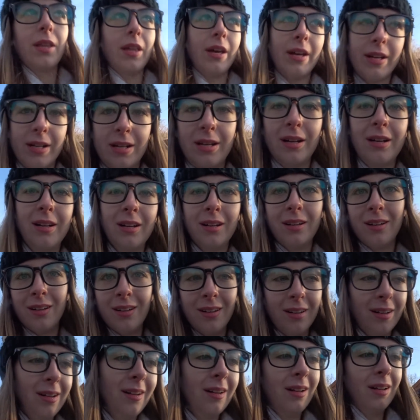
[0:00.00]
are like
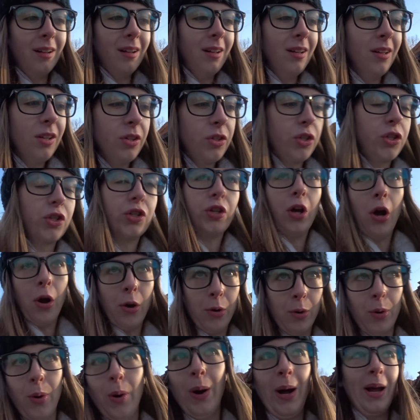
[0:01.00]
so
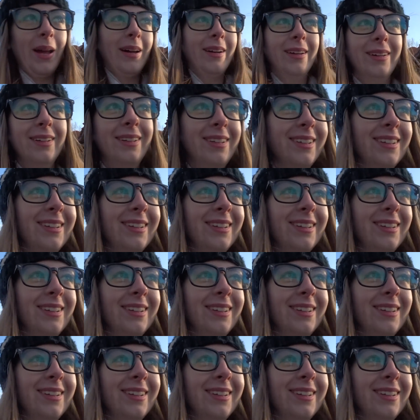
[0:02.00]
quiet.